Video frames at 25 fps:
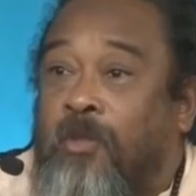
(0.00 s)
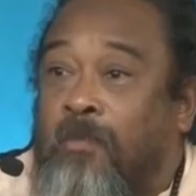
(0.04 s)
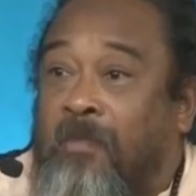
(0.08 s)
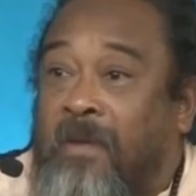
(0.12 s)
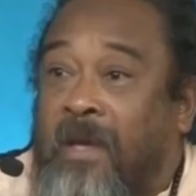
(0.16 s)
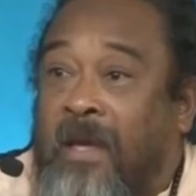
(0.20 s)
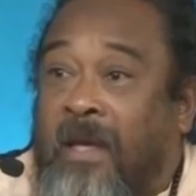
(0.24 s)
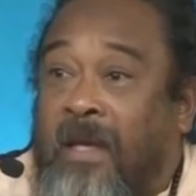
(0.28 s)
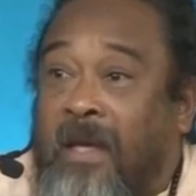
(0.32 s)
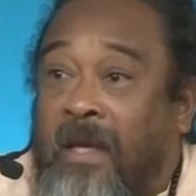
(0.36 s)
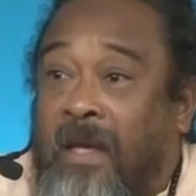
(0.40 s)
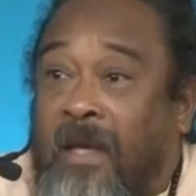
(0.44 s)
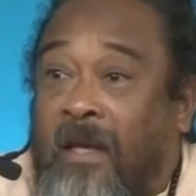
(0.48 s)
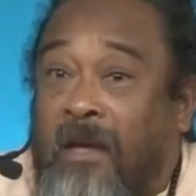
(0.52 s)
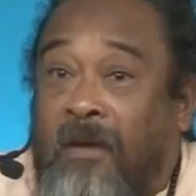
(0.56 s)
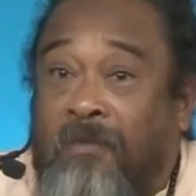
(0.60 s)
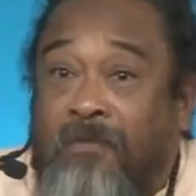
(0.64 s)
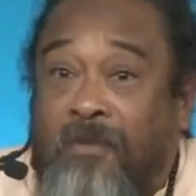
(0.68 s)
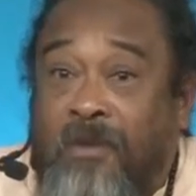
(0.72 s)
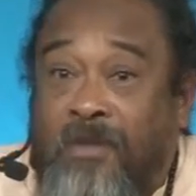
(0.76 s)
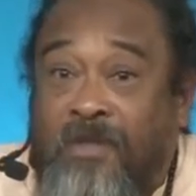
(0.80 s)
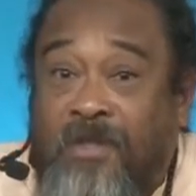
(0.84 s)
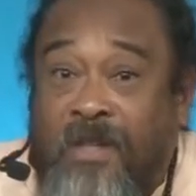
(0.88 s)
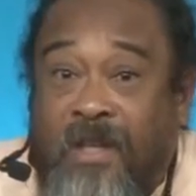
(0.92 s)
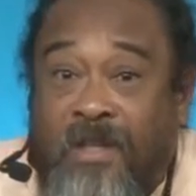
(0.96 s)
to be a healer
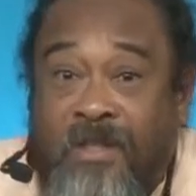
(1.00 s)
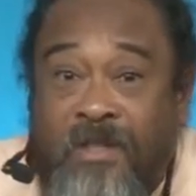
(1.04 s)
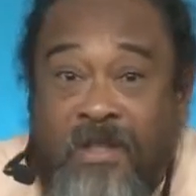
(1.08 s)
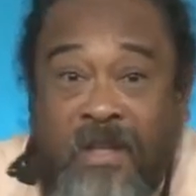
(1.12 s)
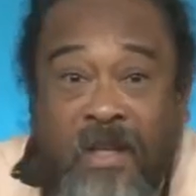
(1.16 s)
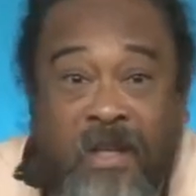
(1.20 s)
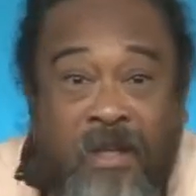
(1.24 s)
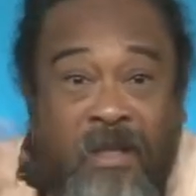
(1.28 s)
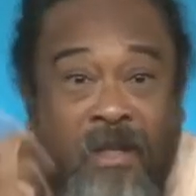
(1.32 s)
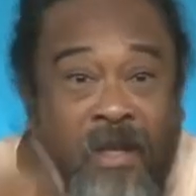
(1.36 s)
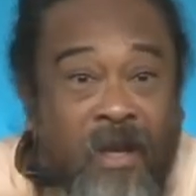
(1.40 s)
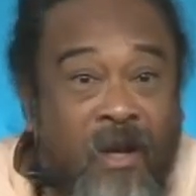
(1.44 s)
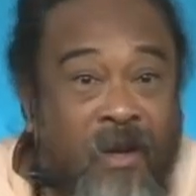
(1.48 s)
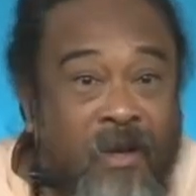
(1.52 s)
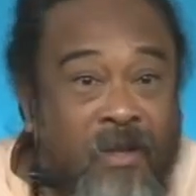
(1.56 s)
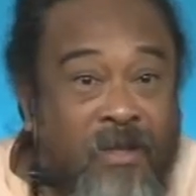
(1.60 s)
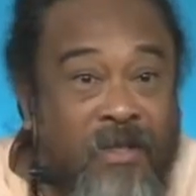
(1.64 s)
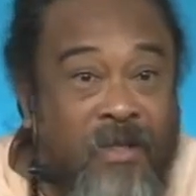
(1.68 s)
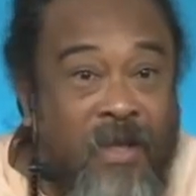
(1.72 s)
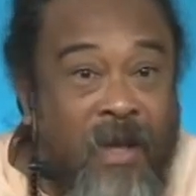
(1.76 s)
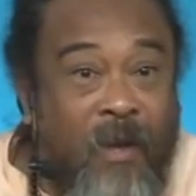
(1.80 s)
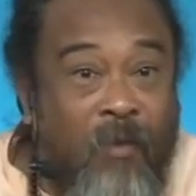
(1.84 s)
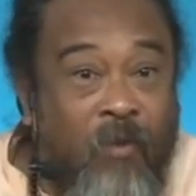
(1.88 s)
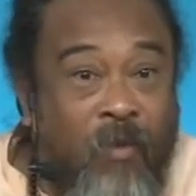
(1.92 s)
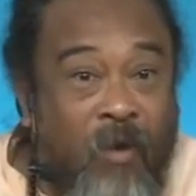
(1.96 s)
for 16
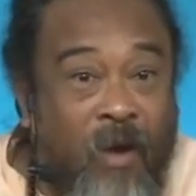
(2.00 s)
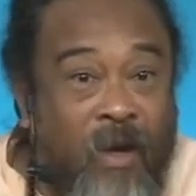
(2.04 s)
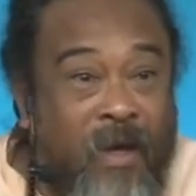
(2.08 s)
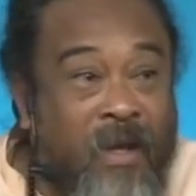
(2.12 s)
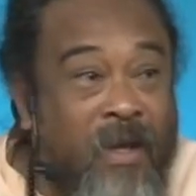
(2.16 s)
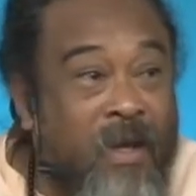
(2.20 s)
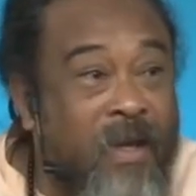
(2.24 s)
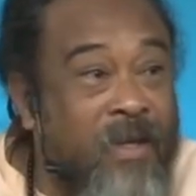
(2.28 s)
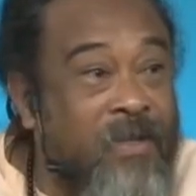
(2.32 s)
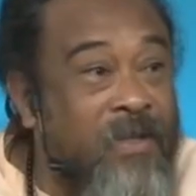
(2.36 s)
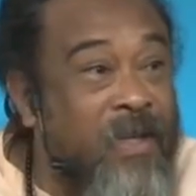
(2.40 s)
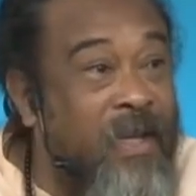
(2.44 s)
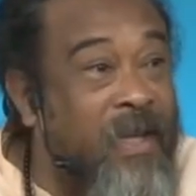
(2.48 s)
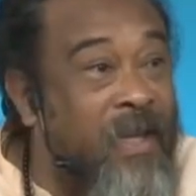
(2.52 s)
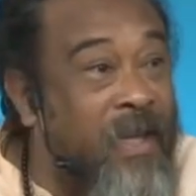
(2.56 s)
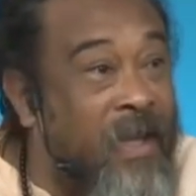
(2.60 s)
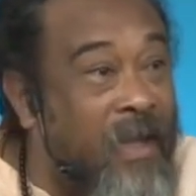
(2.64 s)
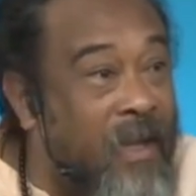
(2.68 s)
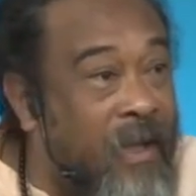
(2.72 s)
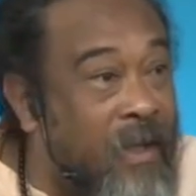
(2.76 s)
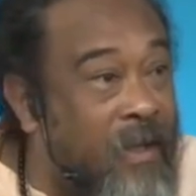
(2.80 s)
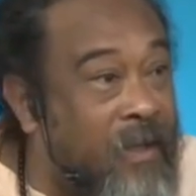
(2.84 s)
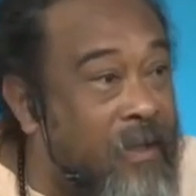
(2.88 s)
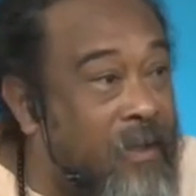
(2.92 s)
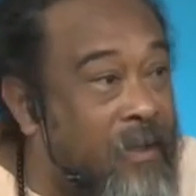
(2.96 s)
years. I'm working as a
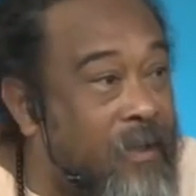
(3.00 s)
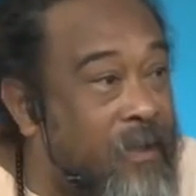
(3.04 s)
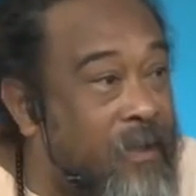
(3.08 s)
healer.